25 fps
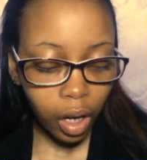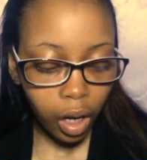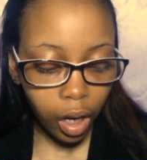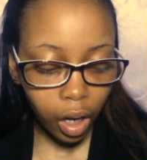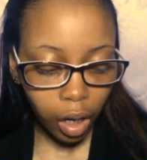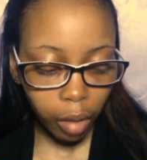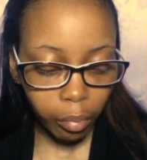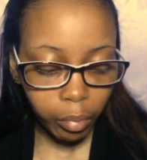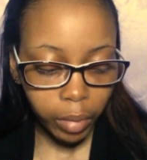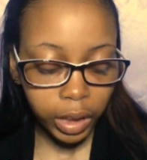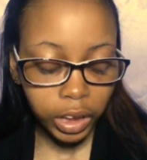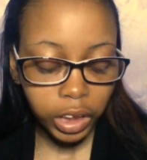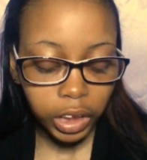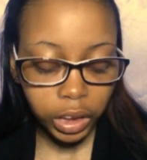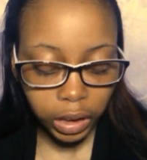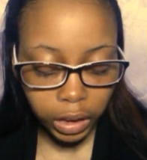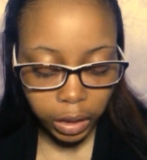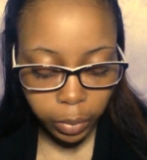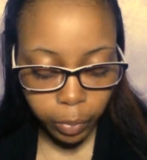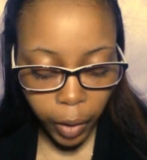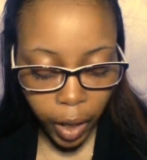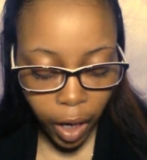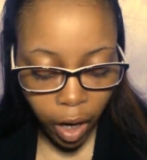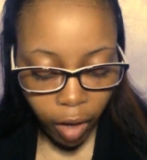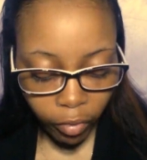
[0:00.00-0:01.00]
And it's just
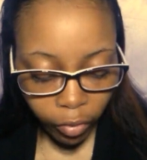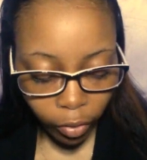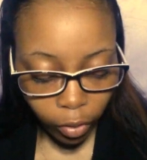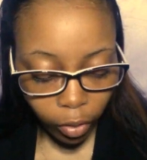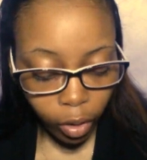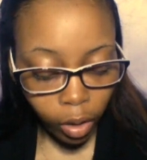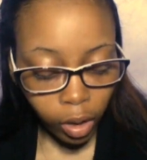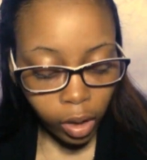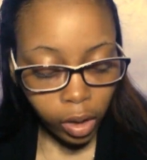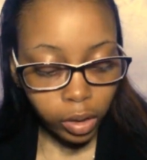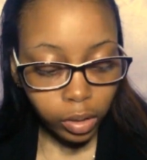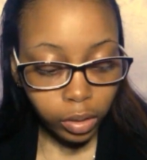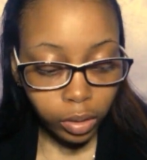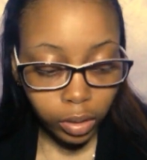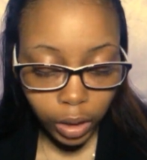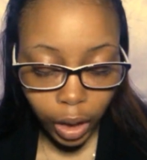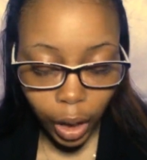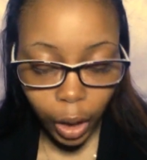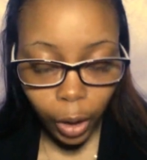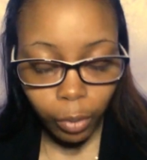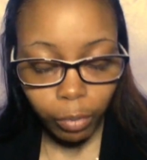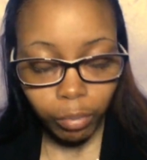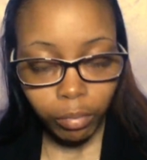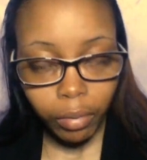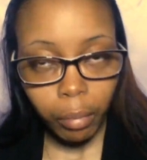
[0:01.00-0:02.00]
as powerful.
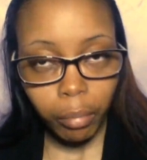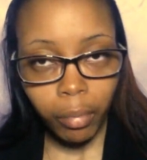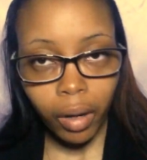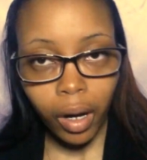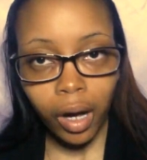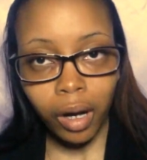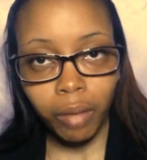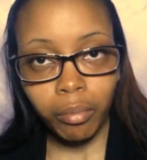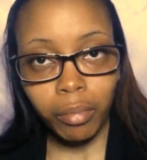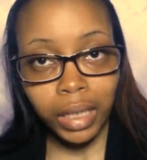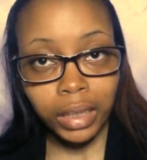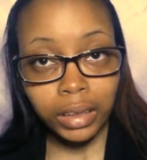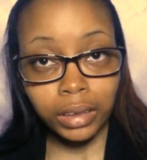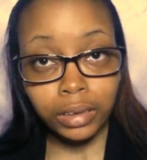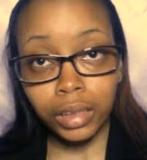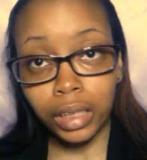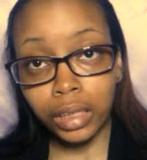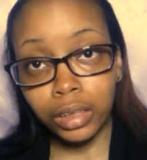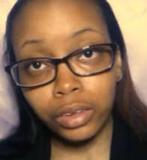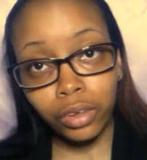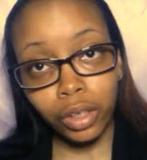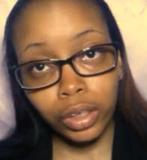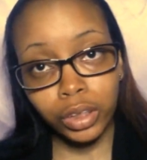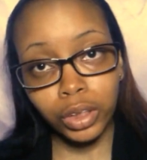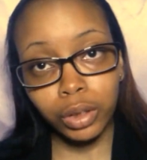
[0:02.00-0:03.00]
So my mom, I
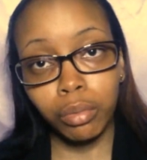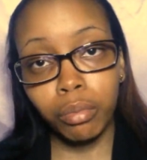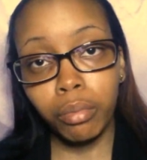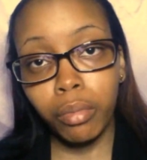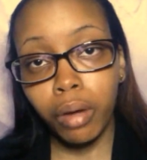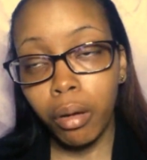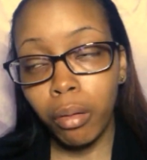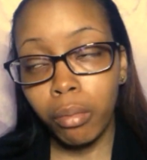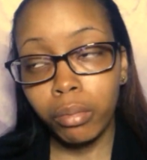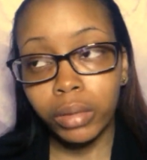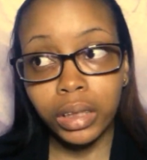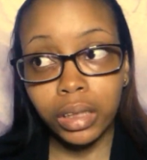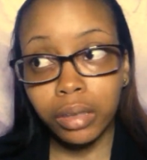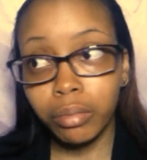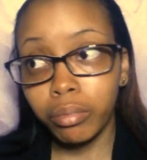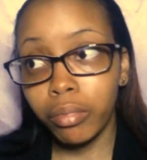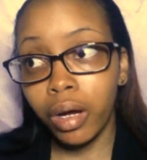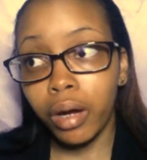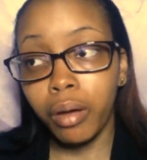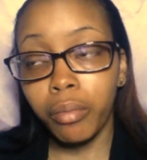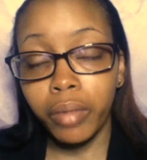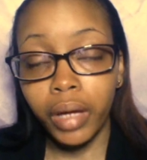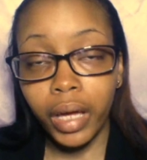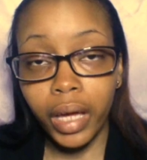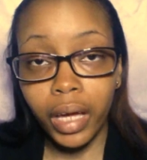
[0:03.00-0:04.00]
told mom, I said,
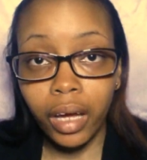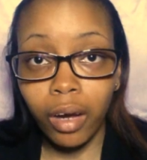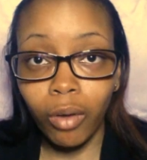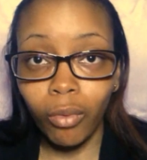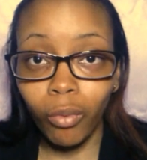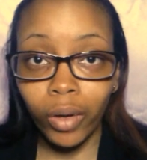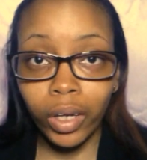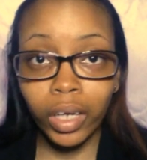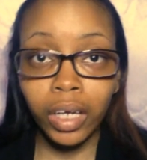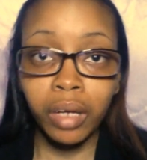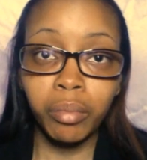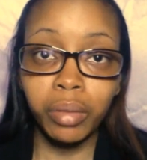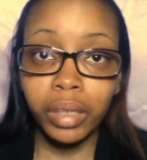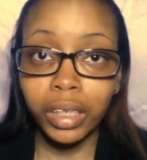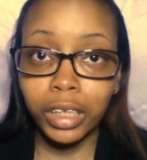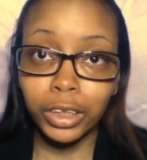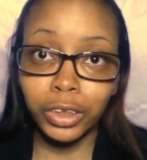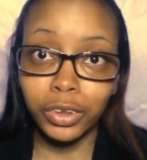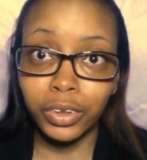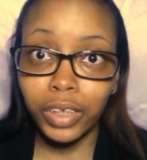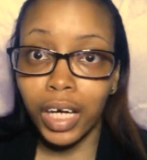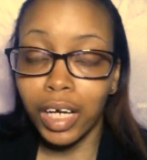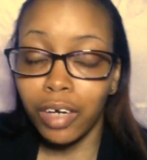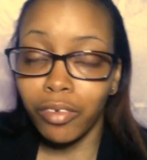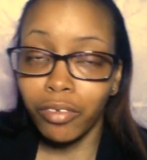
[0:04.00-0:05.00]
Mom, hey, I want it
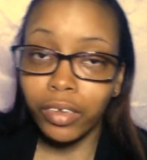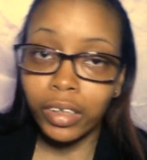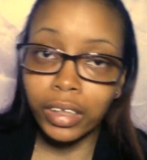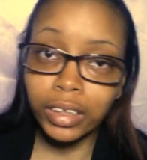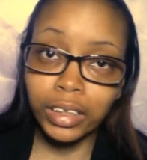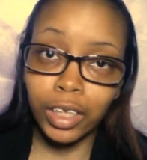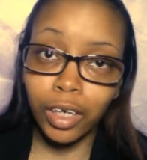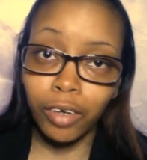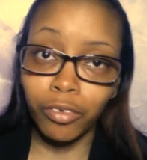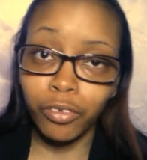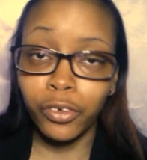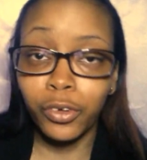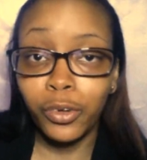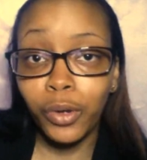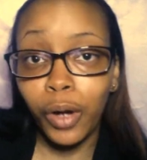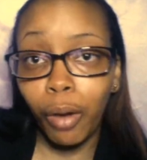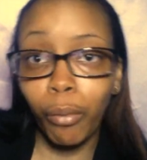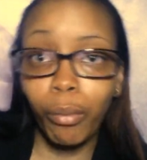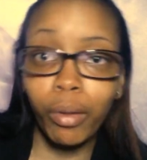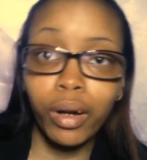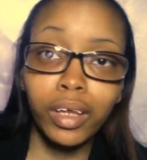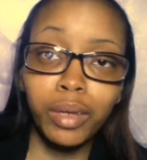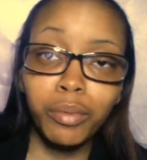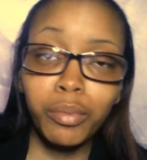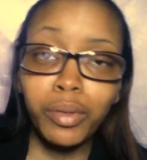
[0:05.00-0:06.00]
because you got it for yourself. You knew I
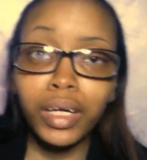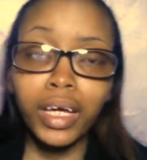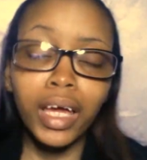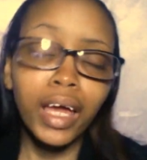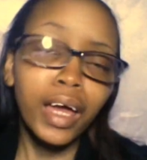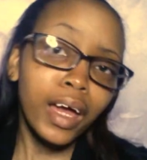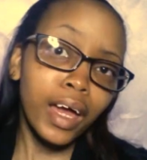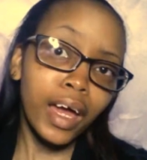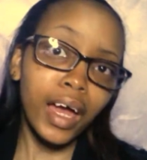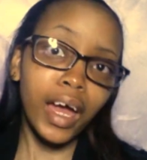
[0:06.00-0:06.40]
wanted the book.